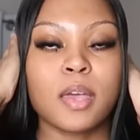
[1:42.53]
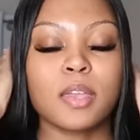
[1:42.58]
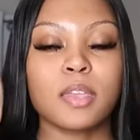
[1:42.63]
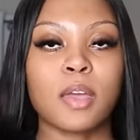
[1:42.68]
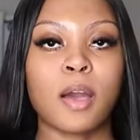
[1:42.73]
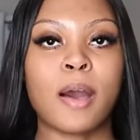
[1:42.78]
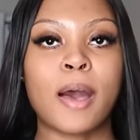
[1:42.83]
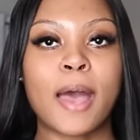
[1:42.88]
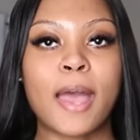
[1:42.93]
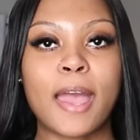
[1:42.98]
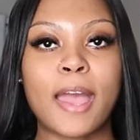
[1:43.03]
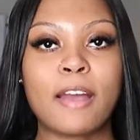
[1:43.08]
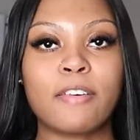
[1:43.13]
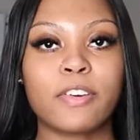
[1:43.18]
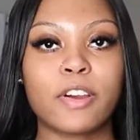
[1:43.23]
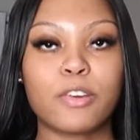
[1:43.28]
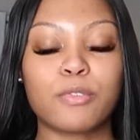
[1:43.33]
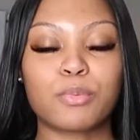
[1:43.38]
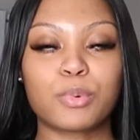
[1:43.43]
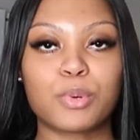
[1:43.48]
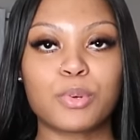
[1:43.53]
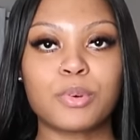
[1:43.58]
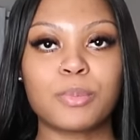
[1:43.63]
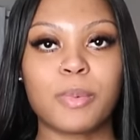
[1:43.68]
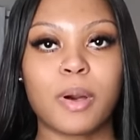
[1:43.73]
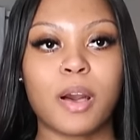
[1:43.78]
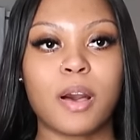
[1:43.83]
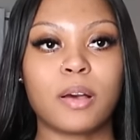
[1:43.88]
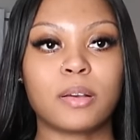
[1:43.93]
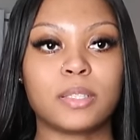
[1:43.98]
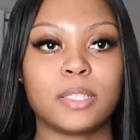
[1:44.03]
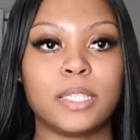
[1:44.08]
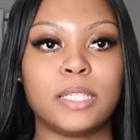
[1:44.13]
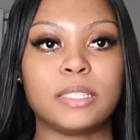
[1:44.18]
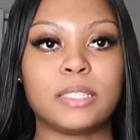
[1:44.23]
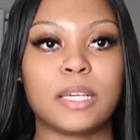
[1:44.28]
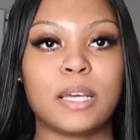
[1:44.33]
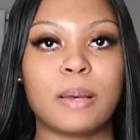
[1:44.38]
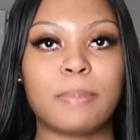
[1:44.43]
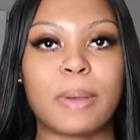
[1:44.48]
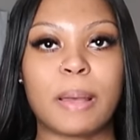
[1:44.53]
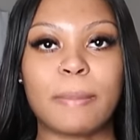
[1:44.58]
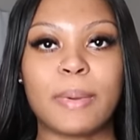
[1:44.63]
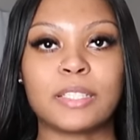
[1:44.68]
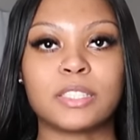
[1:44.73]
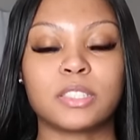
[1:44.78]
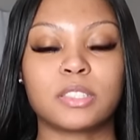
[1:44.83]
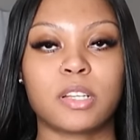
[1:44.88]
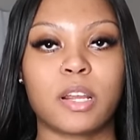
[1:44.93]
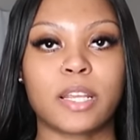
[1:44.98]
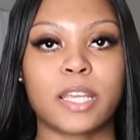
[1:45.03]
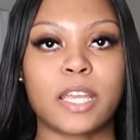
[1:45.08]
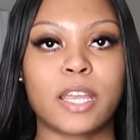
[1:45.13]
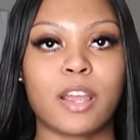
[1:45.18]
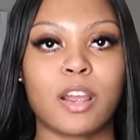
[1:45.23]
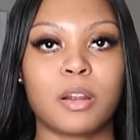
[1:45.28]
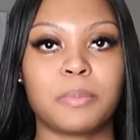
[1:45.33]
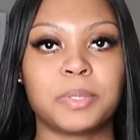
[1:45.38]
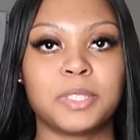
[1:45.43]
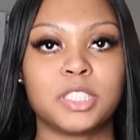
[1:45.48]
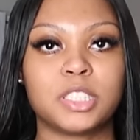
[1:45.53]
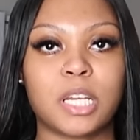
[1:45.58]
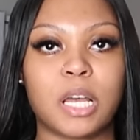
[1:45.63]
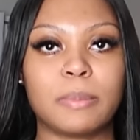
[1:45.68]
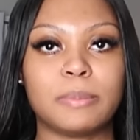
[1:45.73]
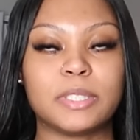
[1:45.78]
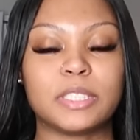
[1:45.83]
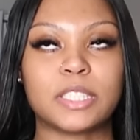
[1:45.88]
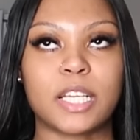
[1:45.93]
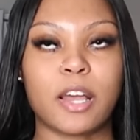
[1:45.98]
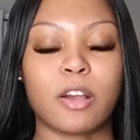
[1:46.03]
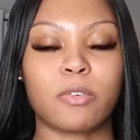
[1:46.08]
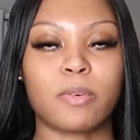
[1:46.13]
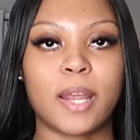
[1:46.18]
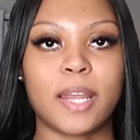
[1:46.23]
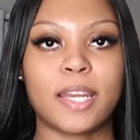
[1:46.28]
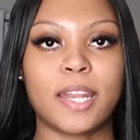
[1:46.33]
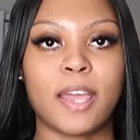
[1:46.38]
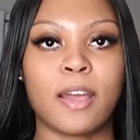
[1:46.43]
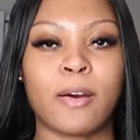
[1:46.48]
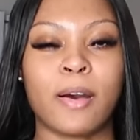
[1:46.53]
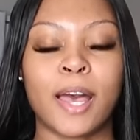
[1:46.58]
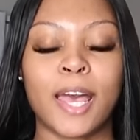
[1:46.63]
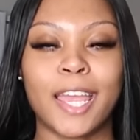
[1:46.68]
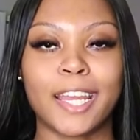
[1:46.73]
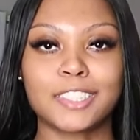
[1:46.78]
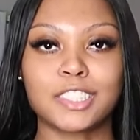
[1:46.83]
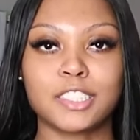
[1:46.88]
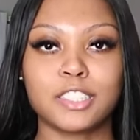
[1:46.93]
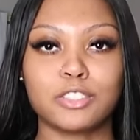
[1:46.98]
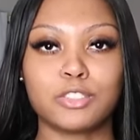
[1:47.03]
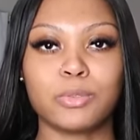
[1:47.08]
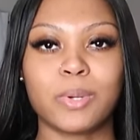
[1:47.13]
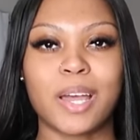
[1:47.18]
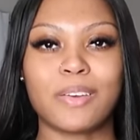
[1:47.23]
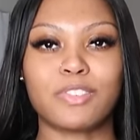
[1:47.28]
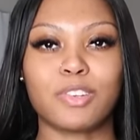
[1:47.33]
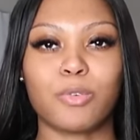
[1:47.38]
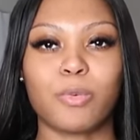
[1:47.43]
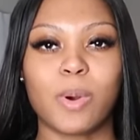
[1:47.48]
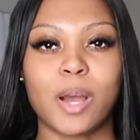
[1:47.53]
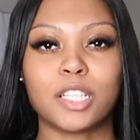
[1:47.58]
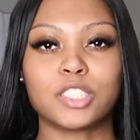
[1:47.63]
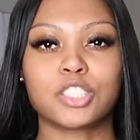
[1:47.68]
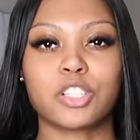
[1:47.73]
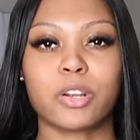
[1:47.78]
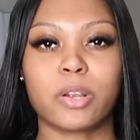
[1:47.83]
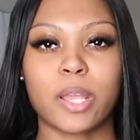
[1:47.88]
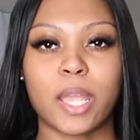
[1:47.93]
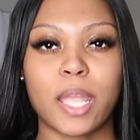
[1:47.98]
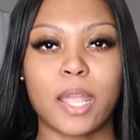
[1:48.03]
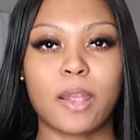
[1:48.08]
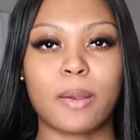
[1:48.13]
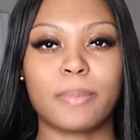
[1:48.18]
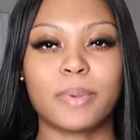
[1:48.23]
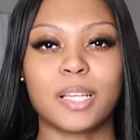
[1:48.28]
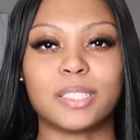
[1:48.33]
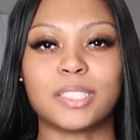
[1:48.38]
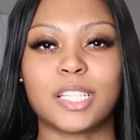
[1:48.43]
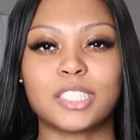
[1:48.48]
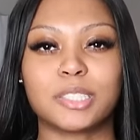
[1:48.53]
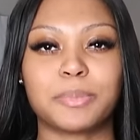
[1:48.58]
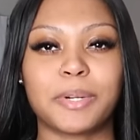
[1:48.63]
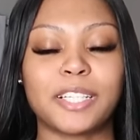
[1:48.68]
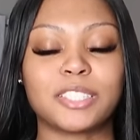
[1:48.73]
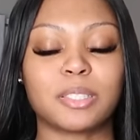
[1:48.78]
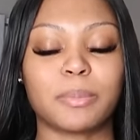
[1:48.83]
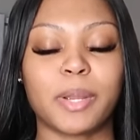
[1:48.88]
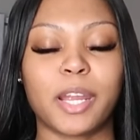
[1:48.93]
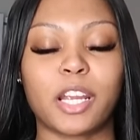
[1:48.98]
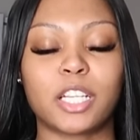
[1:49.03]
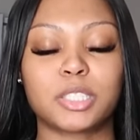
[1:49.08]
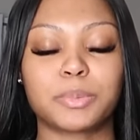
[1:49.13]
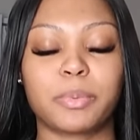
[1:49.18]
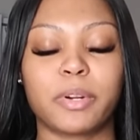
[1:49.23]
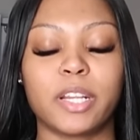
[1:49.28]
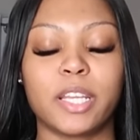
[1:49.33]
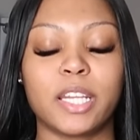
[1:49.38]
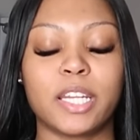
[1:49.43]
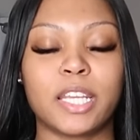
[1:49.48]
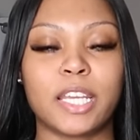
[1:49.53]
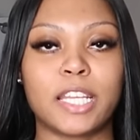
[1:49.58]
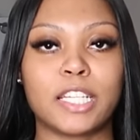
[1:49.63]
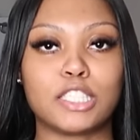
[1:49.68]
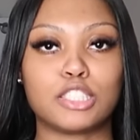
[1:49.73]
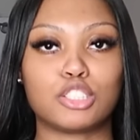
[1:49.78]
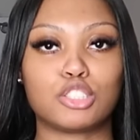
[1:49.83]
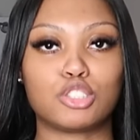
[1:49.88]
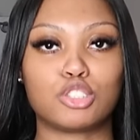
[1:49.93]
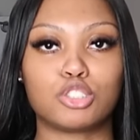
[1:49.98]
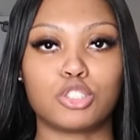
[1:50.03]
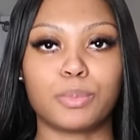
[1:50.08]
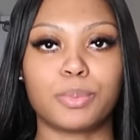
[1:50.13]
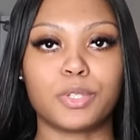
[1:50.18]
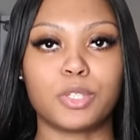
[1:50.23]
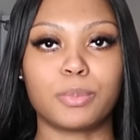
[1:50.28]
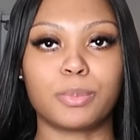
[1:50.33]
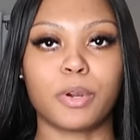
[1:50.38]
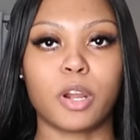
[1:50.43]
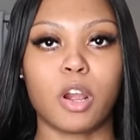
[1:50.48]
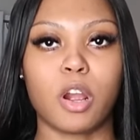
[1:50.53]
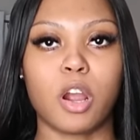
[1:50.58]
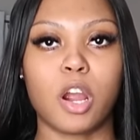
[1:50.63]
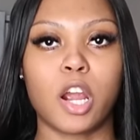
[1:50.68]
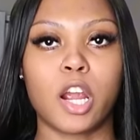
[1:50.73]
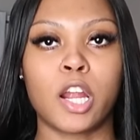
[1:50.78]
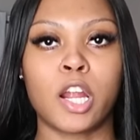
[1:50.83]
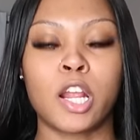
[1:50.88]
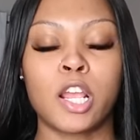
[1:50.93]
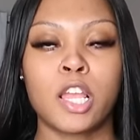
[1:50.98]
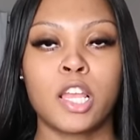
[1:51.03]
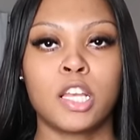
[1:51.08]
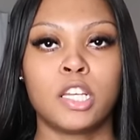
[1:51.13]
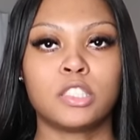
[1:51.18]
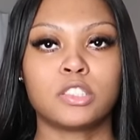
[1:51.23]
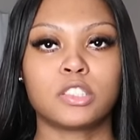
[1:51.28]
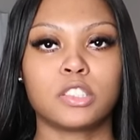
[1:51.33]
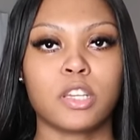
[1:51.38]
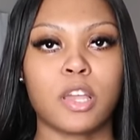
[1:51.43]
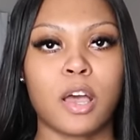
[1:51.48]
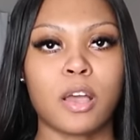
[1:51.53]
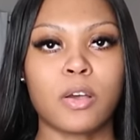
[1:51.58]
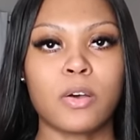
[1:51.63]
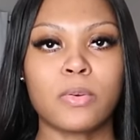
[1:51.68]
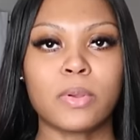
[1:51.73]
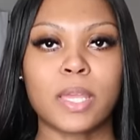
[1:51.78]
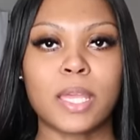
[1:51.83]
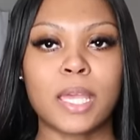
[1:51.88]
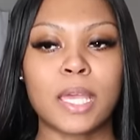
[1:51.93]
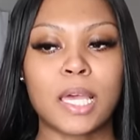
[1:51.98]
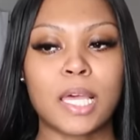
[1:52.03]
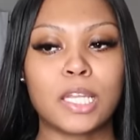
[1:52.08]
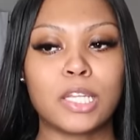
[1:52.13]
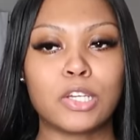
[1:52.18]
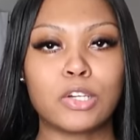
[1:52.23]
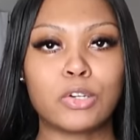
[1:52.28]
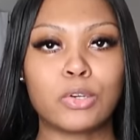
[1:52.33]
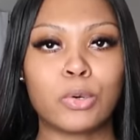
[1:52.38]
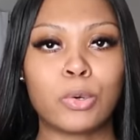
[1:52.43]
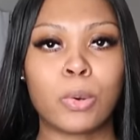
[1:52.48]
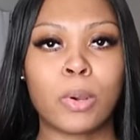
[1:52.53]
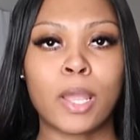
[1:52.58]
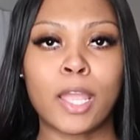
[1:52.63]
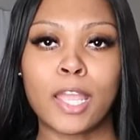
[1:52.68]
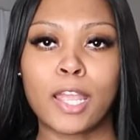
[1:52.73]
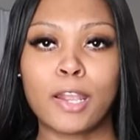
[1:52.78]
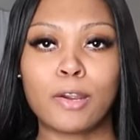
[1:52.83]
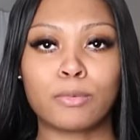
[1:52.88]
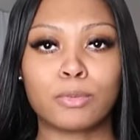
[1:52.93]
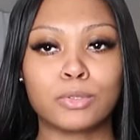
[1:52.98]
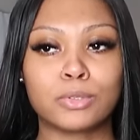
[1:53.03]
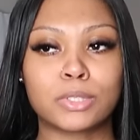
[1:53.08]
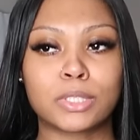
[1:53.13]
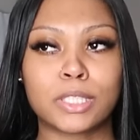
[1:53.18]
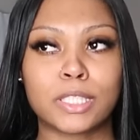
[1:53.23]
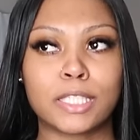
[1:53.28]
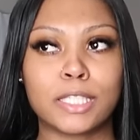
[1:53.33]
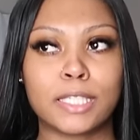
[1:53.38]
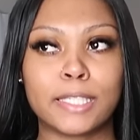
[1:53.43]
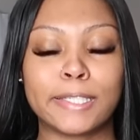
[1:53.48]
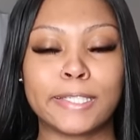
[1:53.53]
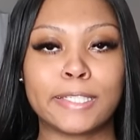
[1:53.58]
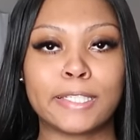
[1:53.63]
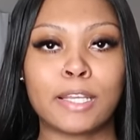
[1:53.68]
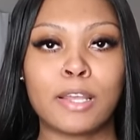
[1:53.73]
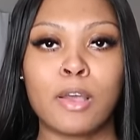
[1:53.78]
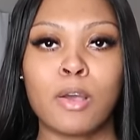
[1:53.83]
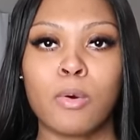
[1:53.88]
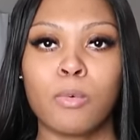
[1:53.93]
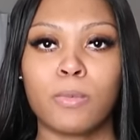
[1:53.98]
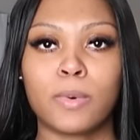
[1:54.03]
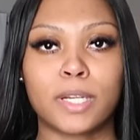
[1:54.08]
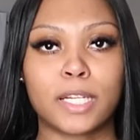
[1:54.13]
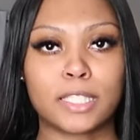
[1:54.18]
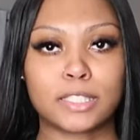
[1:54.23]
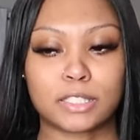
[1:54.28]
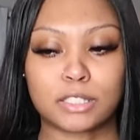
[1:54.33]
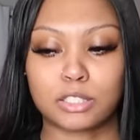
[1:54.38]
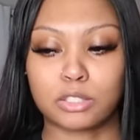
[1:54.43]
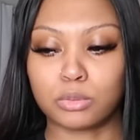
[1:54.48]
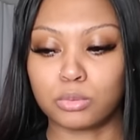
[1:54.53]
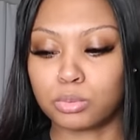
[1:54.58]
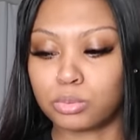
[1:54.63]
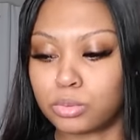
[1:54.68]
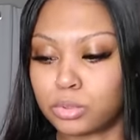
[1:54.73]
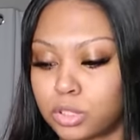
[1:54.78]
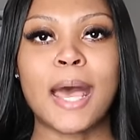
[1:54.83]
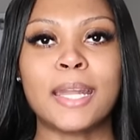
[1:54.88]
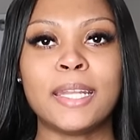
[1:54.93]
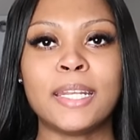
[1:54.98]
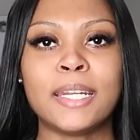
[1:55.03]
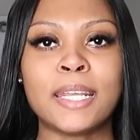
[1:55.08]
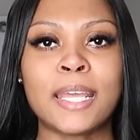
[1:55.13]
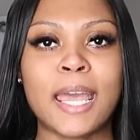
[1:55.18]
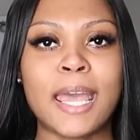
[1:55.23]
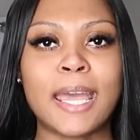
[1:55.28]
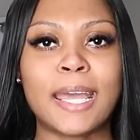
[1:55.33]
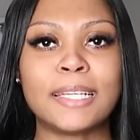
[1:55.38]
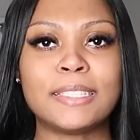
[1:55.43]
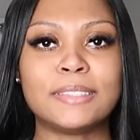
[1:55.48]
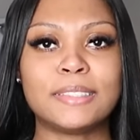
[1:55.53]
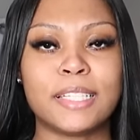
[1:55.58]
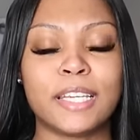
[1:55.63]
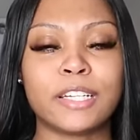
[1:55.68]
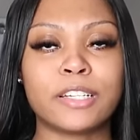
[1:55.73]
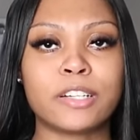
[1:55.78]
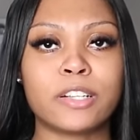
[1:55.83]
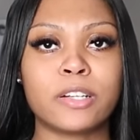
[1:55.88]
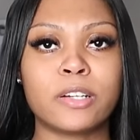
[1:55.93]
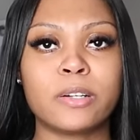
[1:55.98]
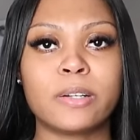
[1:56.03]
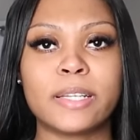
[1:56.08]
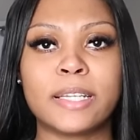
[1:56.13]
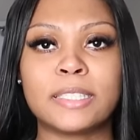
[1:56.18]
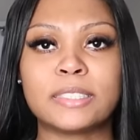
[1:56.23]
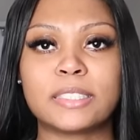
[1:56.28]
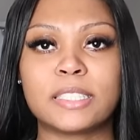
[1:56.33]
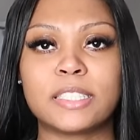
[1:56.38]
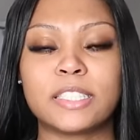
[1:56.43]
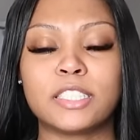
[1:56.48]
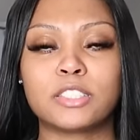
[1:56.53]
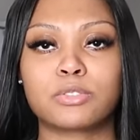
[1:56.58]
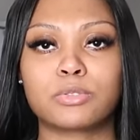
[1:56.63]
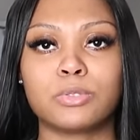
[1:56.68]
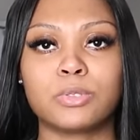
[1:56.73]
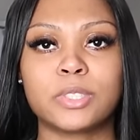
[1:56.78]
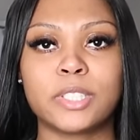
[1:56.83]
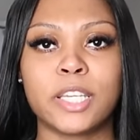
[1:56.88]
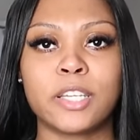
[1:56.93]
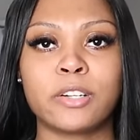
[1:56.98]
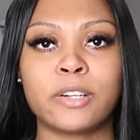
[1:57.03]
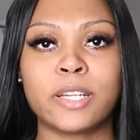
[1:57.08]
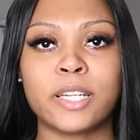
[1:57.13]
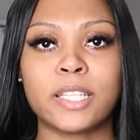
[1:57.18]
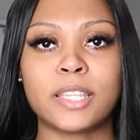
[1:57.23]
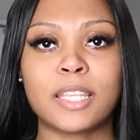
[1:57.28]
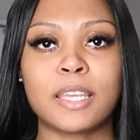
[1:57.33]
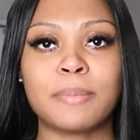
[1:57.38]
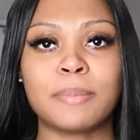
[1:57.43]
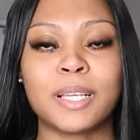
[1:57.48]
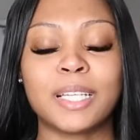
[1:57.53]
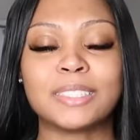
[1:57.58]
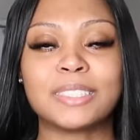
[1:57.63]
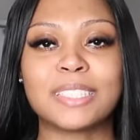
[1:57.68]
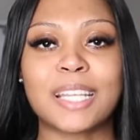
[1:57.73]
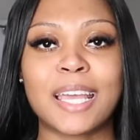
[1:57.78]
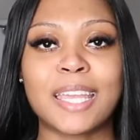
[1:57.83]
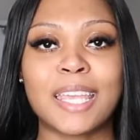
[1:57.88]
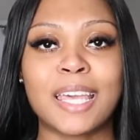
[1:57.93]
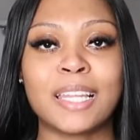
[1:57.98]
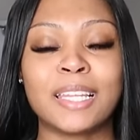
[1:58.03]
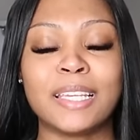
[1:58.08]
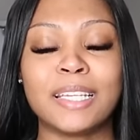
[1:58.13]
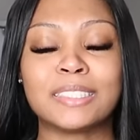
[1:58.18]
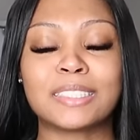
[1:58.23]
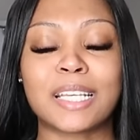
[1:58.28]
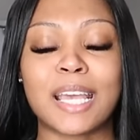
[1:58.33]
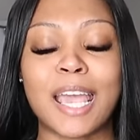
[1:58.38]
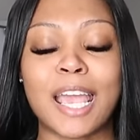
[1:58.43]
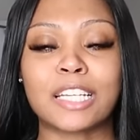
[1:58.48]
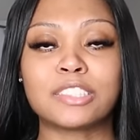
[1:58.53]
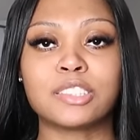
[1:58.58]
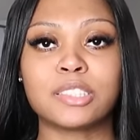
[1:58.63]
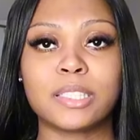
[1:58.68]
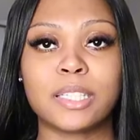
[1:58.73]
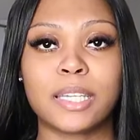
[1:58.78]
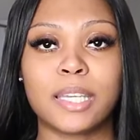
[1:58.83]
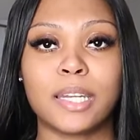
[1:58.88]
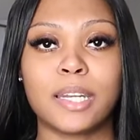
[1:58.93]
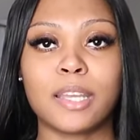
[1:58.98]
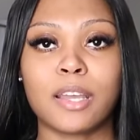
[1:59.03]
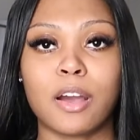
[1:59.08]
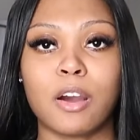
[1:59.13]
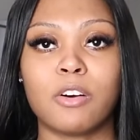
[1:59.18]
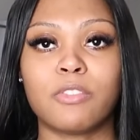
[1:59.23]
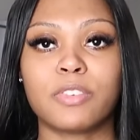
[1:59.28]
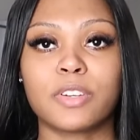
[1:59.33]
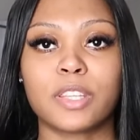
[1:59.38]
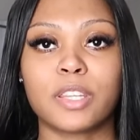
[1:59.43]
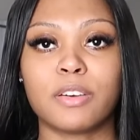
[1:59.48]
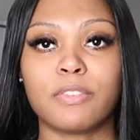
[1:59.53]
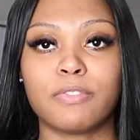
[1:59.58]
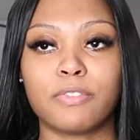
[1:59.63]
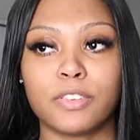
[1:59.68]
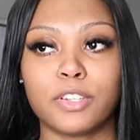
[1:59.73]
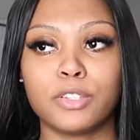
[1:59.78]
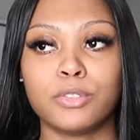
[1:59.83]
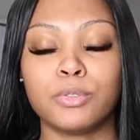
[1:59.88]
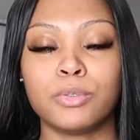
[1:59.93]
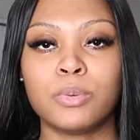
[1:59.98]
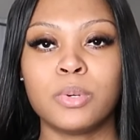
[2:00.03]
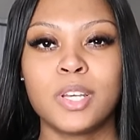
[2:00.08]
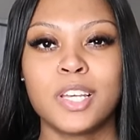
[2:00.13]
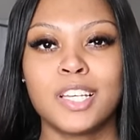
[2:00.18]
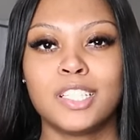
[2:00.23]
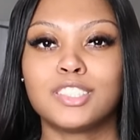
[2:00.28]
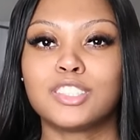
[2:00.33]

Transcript: Y'all, I have her room all cleaned up. I'm about to start getting her pajamas out right now. I actually do have to wash her hair because I sprayed some hairspray in it and it's super duper hard. So y'all can get a little hair routine with us too. I didn't add dinner into this routine or anything because Nayeli is actually getting over the flu.